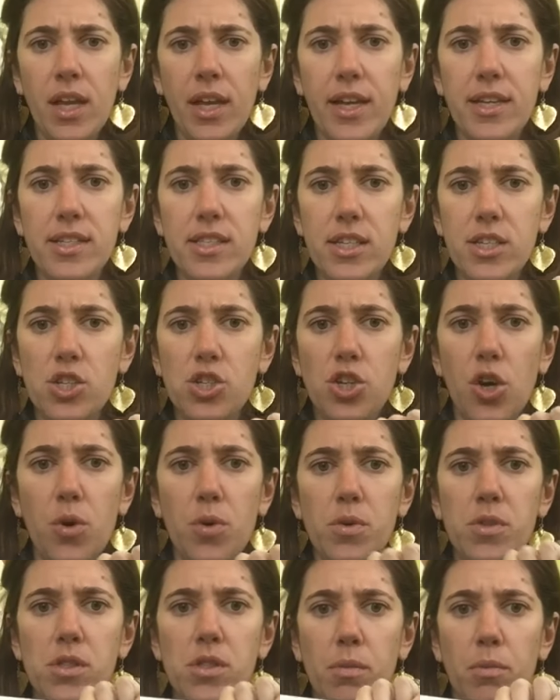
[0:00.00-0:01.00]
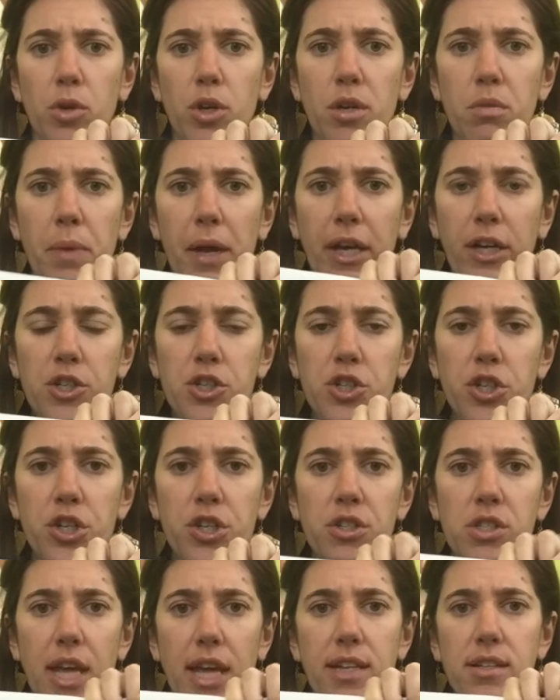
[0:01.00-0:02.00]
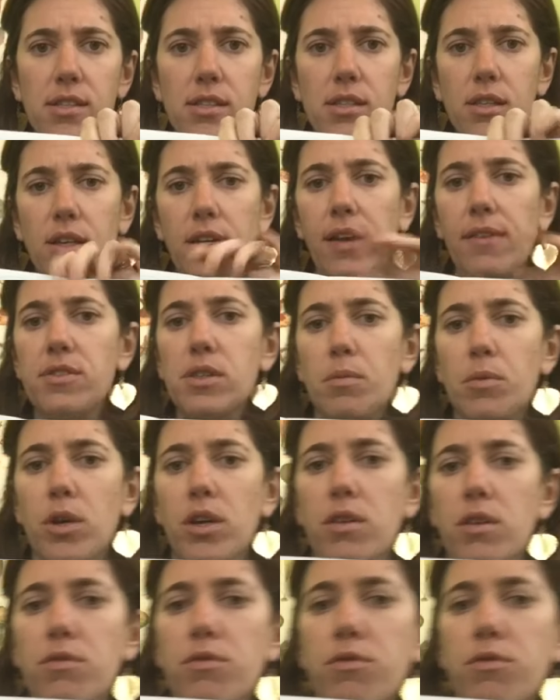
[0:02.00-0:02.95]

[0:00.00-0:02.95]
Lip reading: because it shows some good pictures and gives some good